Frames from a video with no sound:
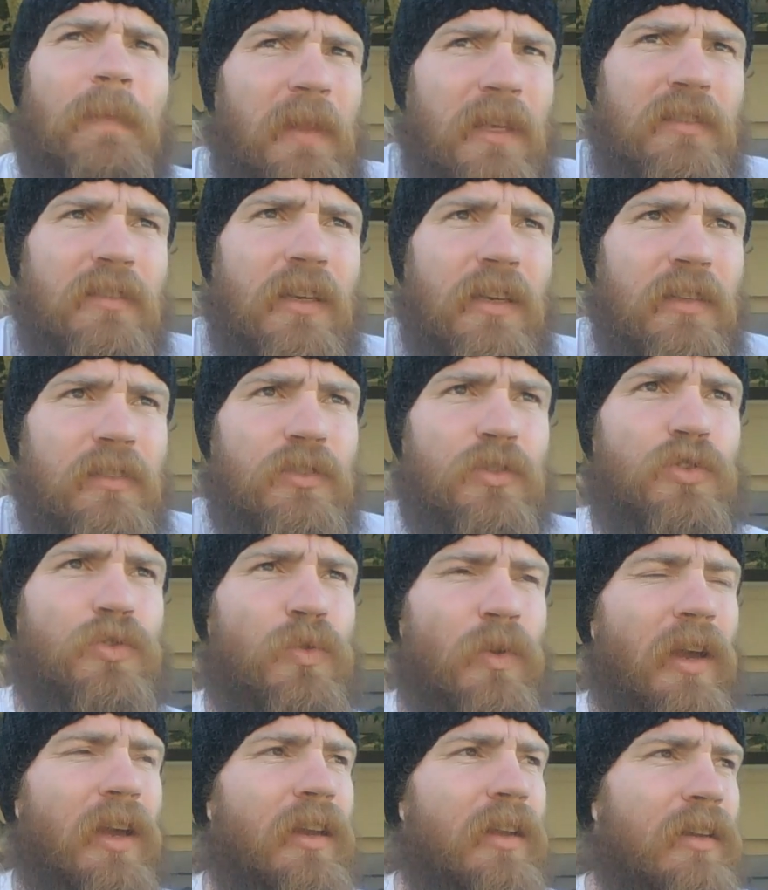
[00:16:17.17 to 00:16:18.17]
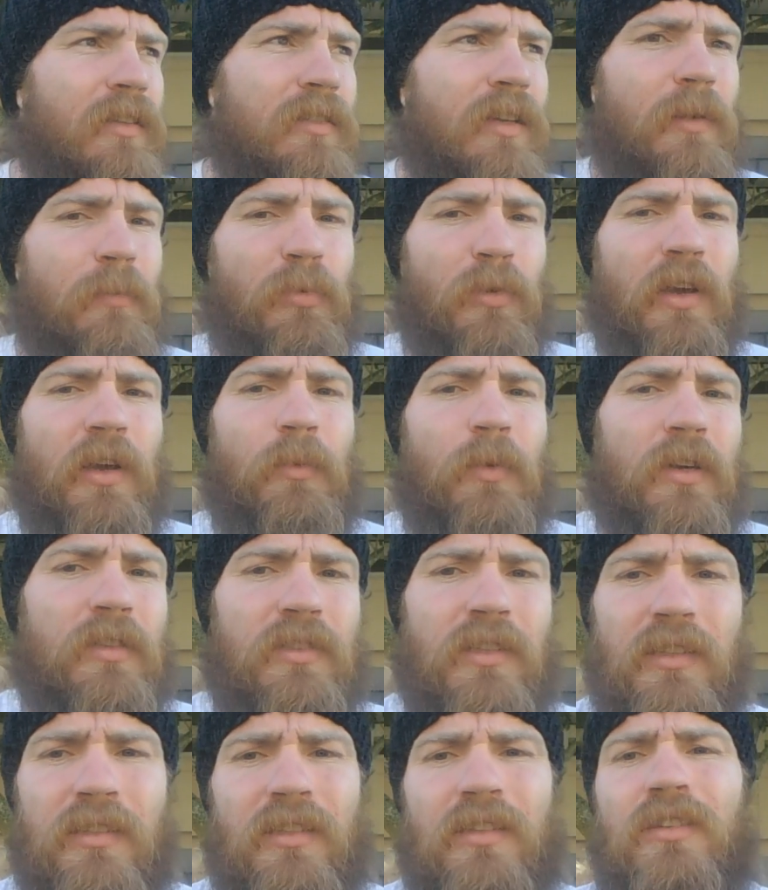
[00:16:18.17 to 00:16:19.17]
It's like it's training. It's like
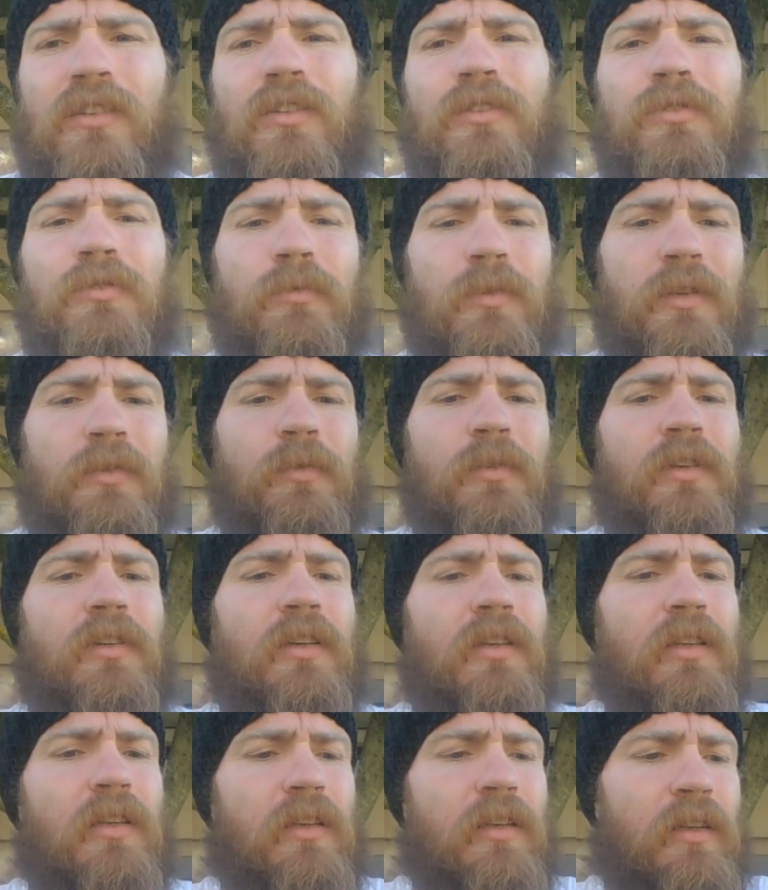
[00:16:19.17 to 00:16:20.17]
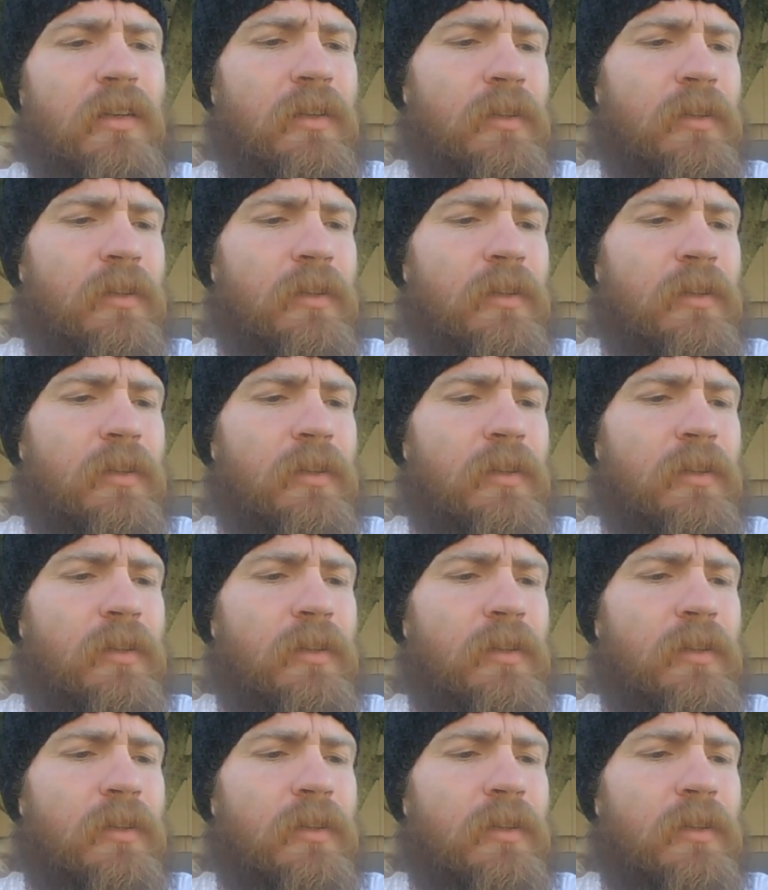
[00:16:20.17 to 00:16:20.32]
brainwashing. It's a cult. Whatever you want to call it.